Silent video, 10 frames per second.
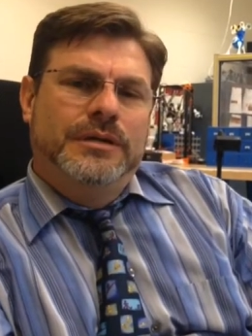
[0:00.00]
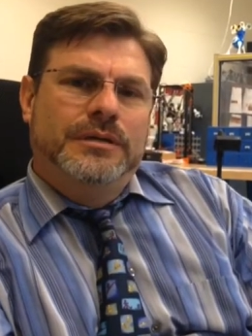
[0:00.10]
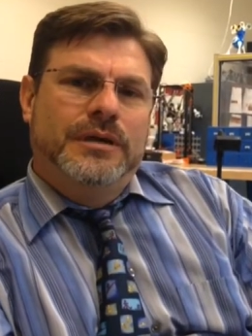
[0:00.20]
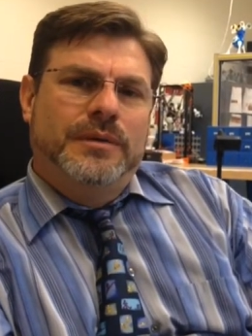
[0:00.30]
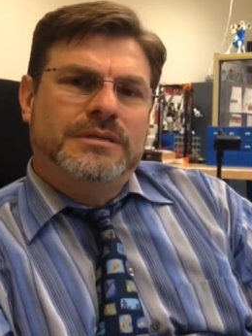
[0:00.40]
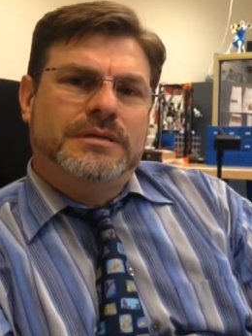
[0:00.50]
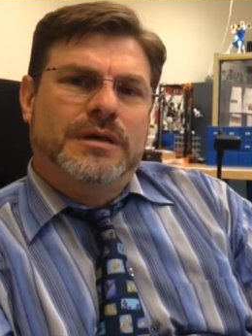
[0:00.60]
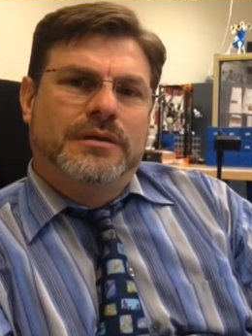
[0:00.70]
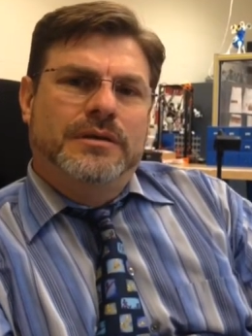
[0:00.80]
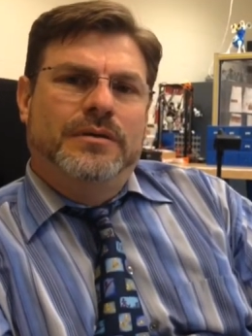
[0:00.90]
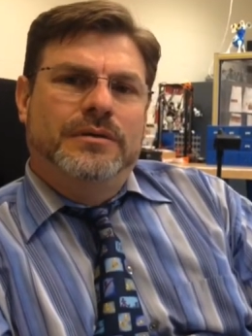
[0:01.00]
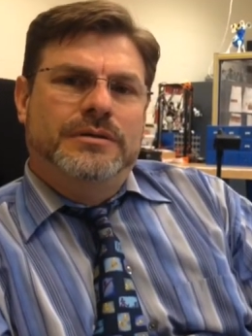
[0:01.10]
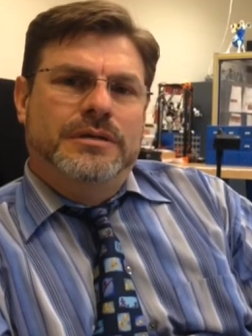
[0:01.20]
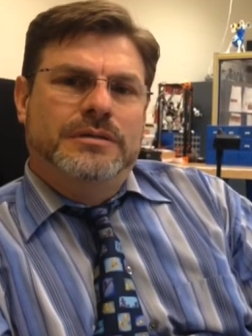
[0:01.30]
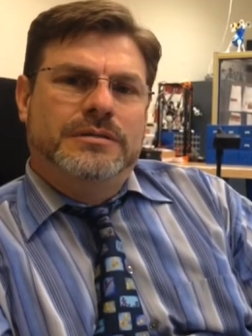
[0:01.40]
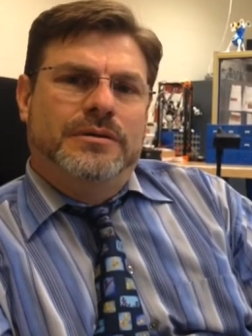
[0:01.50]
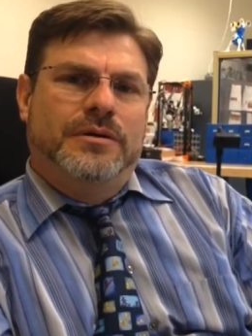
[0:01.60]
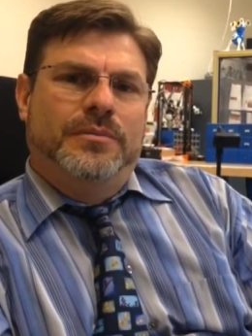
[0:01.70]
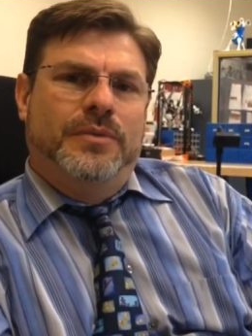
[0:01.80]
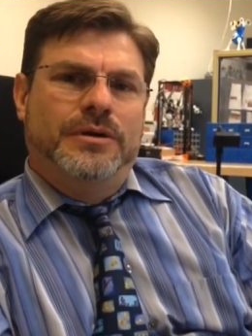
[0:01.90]
types of technologies that
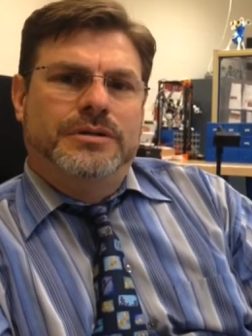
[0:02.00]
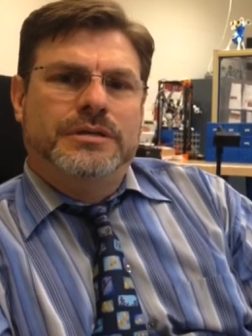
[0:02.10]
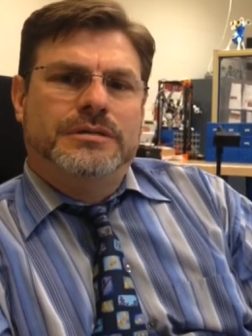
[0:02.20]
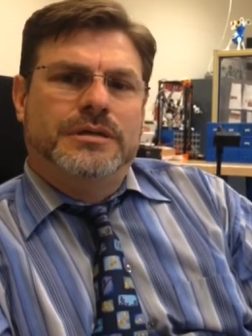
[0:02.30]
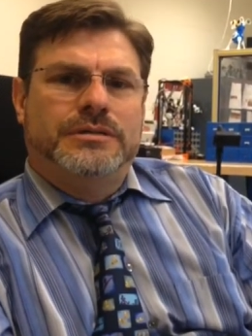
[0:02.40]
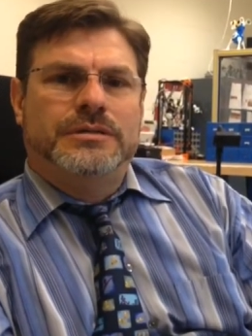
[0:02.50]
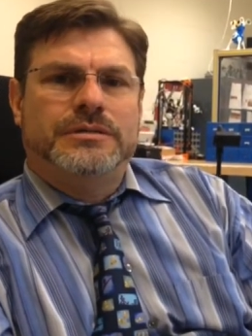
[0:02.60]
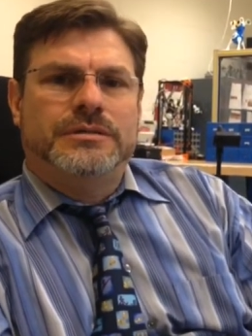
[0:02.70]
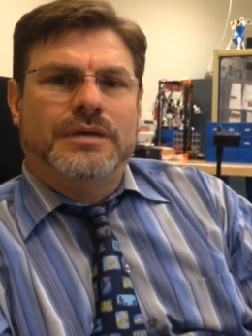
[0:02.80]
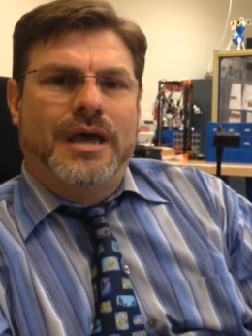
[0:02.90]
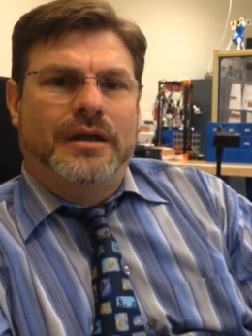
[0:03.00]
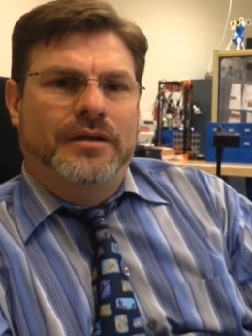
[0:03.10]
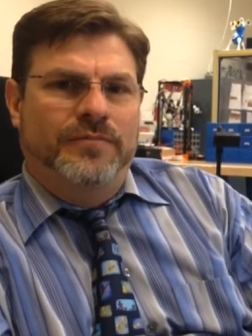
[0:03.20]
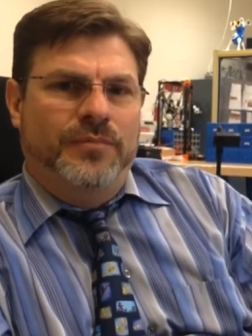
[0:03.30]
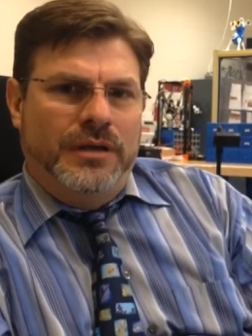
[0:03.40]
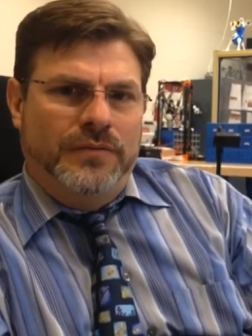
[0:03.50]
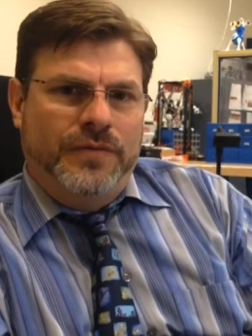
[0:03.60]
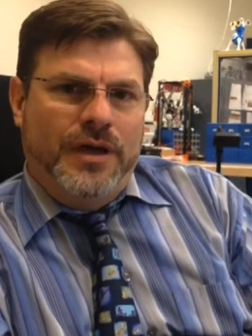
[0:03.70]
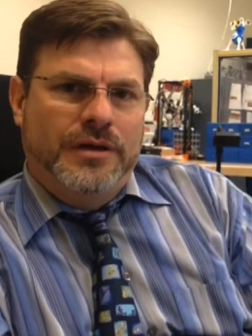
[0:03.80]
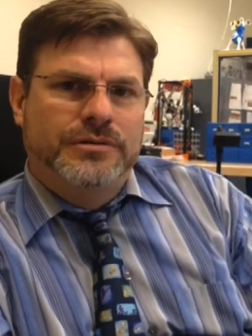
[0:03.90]
are emerging, such as additive
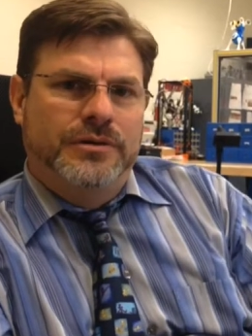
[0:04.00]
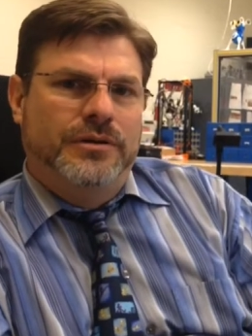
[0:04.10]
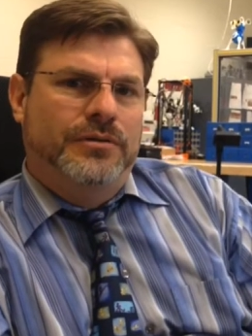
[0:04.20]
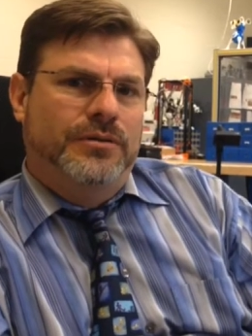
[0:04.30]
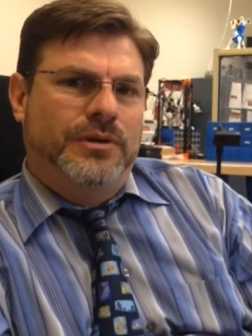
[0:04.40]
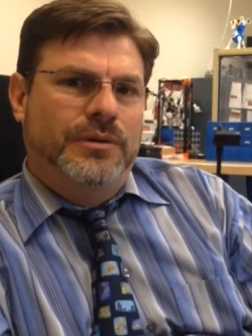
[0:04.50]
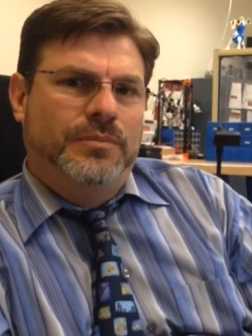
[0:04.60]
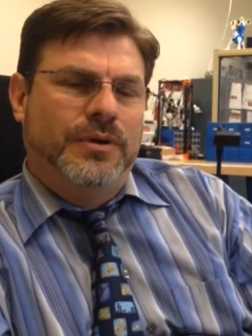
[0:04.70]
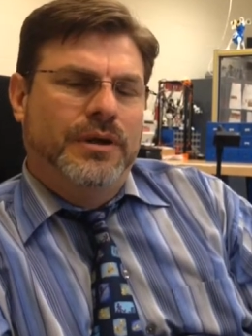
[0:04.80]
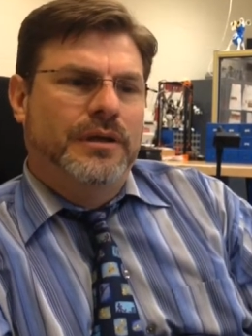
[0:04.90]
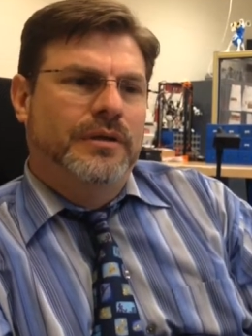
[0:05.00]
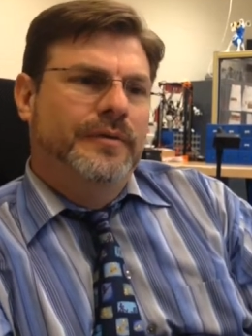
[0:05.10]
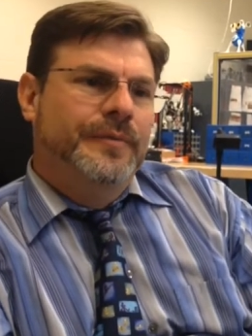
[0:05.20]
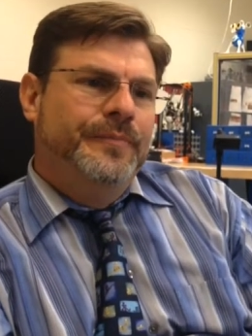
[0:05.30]
manufacturing or 3D printing.